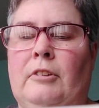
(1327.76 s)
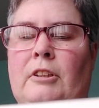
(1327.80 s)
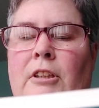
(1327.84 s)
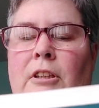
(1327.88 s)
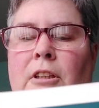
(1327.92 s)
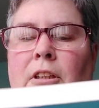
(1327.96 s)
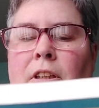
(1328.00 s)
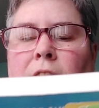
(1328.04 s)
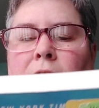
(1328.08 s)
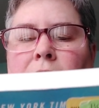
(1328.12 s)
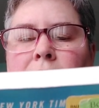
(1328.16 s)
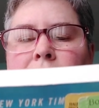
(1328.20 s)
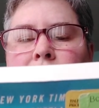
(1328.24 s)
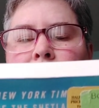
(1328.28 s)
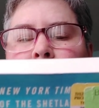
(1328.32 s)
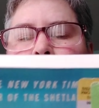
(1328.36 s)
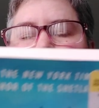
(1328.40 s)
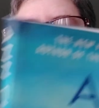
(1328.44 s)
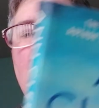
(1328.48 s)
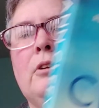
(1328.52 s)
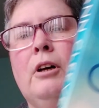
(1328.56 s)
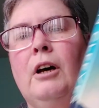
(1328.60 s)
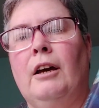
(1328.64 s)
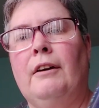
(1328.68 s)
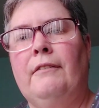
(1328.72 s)
his new
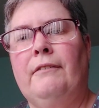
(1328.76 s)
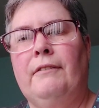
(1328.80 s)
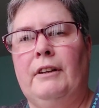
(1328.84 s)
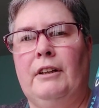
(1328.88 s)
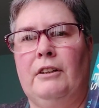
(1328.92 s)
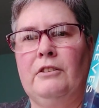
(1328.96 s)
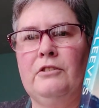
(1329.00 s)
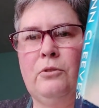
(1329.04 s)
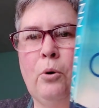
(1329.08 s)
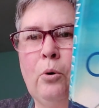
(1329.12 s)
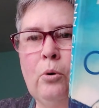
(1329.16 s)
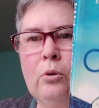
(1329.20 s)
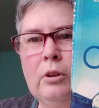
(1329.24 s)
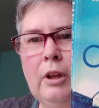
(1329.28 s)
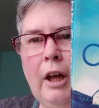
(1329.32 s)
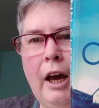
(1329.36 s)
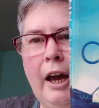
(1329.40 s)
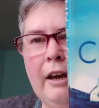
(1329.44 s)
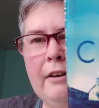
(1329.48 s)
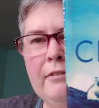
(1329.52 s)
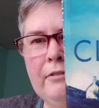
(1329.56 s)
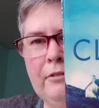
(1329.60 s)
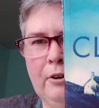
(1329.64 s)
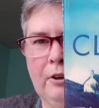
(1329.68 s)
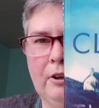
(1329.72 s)
life and his old
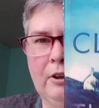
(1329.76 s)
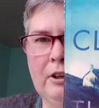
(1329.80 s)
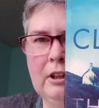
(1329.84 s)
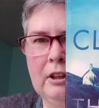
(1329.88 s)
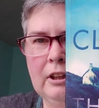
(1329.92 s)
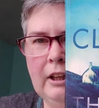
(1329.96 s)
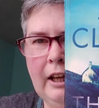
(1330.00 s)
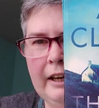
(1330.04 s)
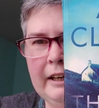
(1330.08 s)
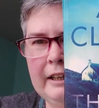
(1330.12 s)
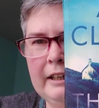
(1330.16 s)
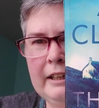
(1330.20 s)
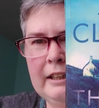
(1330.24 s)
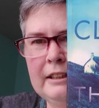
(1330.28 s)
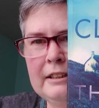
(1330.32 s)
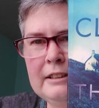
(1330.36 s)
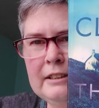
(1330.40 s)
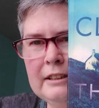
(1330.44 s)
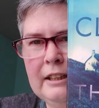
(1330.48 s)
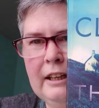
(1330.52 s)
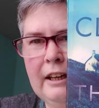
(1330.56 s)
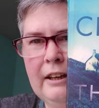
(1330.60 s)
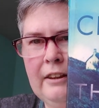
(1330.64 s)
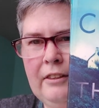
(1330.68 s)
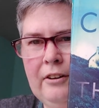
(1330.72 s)
life are colliding
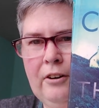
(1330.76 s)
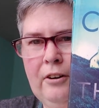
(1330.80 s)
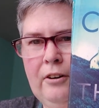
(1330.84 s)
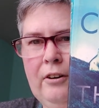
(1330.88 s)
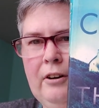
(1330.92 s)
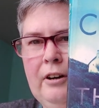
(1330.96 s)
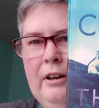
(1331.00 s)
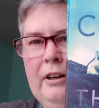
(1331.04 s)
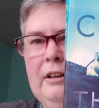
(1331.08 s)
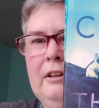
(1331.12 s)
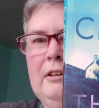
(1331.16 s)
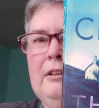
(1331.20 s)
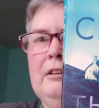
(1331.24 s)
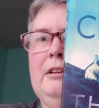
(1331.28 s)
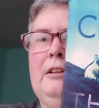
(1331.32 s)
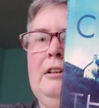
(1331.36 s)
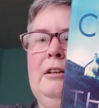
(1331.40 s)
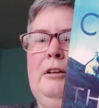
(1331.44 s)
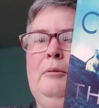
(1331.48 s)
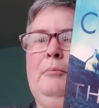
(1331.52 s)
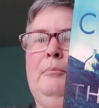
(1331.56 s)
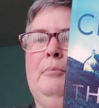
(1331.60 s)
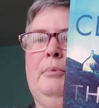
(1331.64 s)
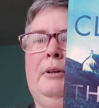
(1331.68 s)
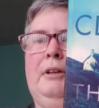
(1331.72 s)
together
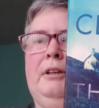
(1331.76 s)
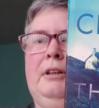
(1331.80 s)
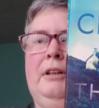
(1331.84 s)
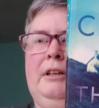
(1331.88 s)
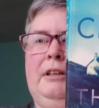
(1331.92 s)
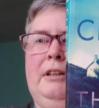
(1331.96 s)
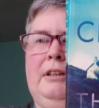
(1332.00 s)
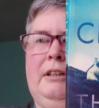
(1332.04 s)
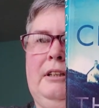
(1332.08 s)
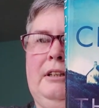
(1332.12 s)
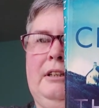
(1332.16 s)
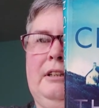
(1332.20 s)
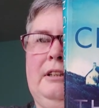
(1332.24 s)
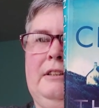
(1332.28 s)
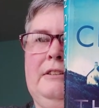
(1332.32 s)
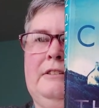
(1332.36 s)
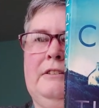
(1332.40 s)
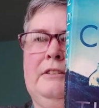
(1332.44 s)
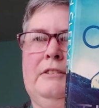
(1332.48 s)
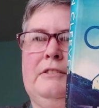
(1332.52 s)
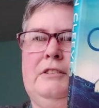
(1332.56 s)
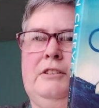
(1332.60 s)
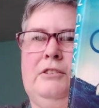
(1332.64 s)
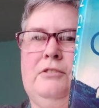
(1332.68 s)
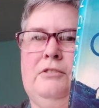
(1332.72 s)
but uh this
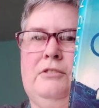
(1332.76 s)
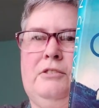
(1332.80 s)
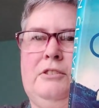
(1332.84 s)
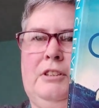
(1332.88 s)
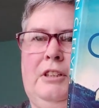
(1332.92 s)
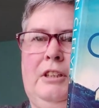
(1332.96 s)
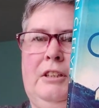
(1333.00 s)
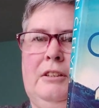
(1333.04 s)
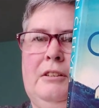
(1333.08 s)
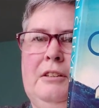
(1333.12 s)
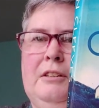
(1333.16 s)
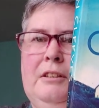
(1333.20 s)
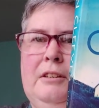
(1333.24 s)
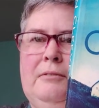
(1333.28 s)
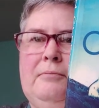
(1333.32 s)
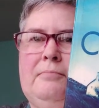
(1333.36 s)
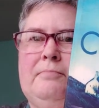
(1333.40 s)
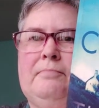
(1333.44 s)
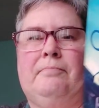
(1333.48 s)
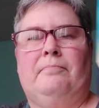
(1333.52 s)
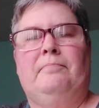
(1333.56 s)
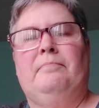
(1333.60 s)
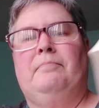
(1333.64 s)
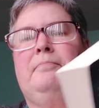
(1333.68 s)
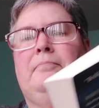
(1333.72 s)
looks interesting
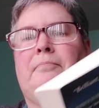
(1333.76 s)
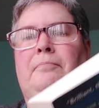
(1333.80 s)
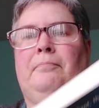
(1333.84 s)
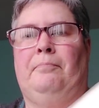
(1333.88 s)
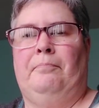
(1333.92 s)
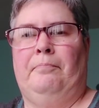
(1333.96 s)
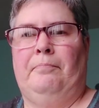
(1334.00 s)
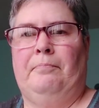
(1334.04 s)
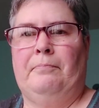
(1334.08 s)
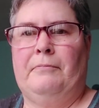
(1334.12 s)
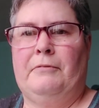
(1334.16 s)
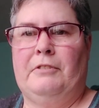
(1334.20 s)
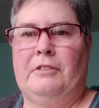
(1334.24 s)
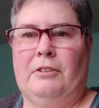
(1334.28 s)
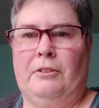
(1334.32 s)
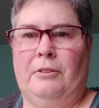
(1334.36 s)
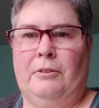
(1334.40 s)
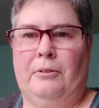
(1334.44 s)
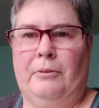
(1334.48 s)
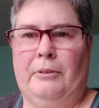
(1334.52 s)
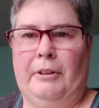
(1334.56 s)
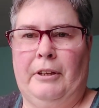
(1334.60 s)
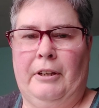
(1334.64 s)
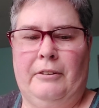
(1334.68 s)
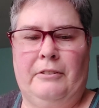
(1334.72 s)

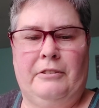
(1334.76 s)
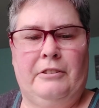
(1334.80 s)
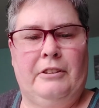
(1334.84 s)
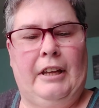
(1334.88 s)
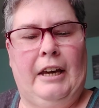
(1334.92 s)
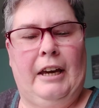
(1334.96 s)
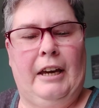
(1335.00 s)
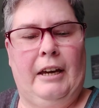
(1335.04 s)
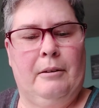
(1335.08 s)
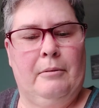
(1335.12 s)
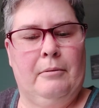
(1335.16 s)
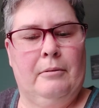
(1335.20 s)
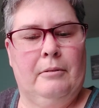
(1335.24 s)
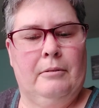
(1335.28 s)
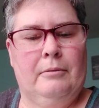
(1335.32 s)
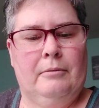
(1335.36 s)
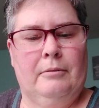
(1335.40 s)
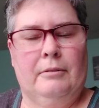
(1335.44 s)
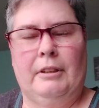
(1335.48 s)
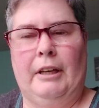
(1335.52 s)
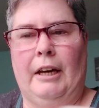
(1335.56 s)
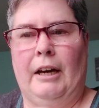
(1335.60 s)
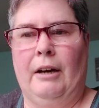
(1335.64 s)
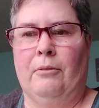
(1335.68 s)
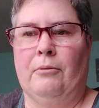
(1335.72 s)
so there's that,
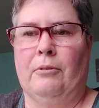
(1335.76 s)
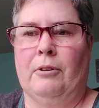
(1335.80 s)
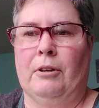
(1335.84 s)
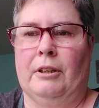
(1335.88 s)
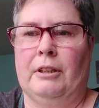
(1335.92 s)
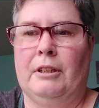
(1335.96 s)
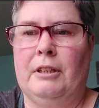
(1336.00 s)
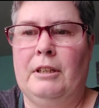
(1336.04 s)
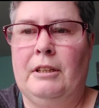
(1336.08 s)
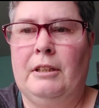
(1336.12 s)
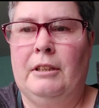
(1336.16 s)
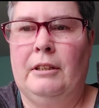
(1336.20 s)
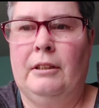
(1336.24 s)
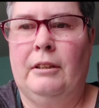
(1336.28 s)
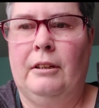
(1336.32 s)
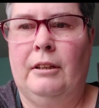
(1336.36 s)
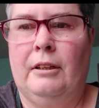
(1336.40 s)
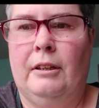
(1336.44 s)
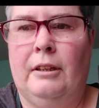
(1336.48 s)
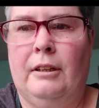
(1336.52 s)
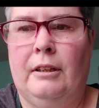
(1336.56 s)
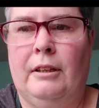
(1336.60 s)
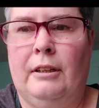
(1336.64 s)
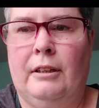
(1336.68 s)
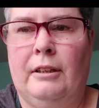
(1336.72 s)
that one.
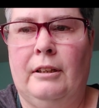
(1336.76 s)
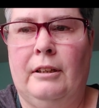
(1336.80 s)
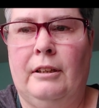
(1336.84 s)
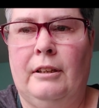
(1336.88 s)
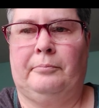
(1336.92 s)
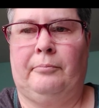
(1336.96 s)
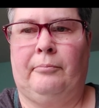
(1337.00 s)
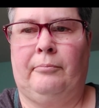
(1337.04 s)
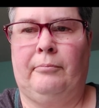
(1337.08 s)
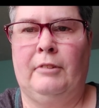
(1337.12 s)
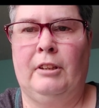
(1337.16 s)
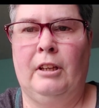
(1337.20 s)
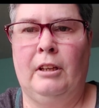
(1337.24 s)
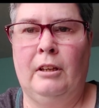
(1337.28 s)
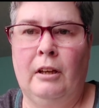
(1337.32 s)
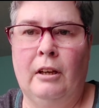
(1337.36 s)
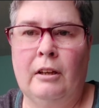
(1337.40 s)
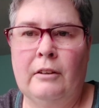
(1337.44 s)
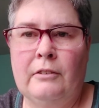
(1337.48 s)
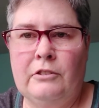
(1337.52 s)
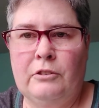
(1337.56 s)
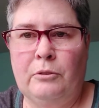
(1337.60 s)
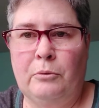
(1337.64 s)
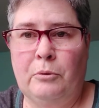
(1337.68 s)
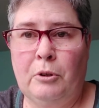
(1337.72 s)

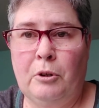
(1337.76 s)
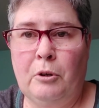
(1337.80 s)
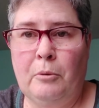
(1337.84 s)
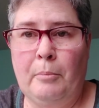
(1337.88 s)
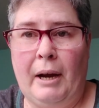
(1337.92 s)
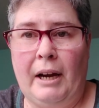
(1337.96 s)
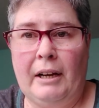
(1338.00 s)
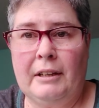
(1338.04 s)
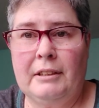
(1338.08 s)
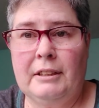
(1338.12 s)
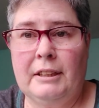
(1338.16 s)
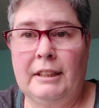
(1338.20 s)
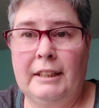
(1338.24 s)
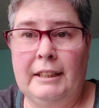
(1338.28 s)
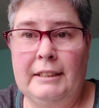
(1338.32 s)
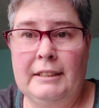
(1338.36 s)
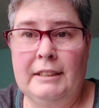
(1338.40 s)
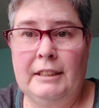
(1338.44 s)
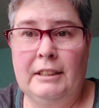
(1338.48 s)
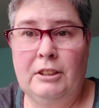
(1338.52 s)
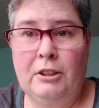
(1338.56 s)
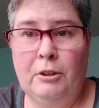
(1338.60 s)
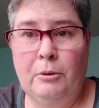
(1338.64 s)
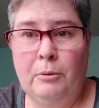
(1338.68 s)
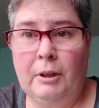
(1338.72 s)
So we'll go back to
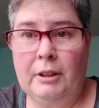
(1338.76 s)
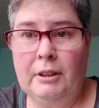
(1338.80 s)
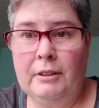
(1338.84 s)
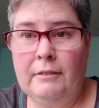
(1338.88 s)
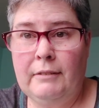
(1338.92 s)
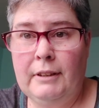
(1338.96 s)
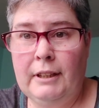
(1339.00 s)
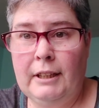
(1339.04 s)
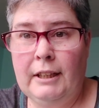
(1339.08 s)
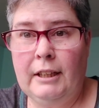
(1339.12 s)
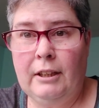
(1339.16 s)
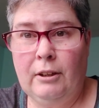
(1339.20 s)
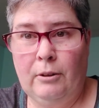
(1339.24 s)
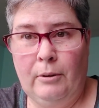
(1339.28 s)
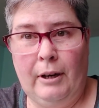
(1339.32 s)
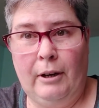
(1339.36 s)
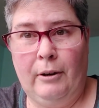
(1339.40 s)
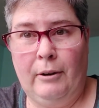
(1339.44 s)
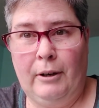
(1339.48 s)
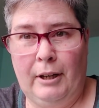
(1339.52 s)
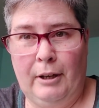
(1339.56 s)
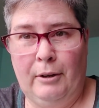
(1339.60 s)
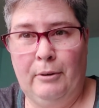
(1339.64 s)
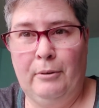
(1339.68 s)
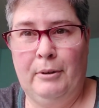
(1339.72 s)
continue on the video how
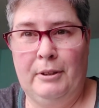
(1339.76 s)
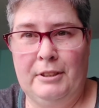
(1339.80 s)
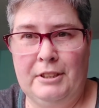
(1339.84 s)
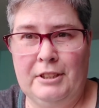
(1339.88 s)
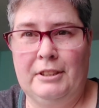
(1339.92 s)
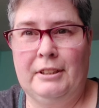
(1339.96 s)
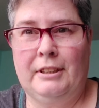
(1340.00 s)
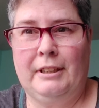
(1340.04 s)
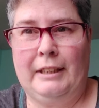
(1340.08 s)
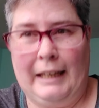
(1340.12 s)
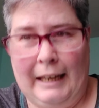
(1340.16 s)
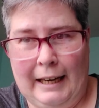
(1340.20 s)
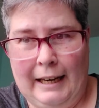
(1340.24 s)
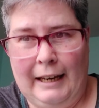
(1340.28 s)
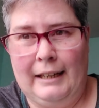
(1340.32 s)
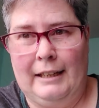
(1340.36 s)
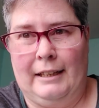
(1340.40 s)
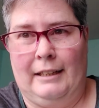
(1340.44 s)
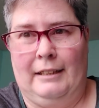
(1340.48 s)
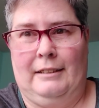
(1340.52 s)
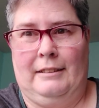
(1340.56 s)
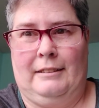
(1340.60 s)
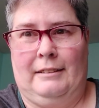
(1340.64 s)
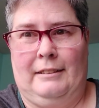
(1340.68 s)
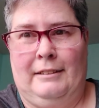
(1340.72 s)
I originally had
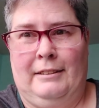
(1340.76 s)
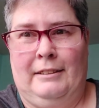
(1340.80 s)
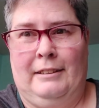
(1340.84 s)
it.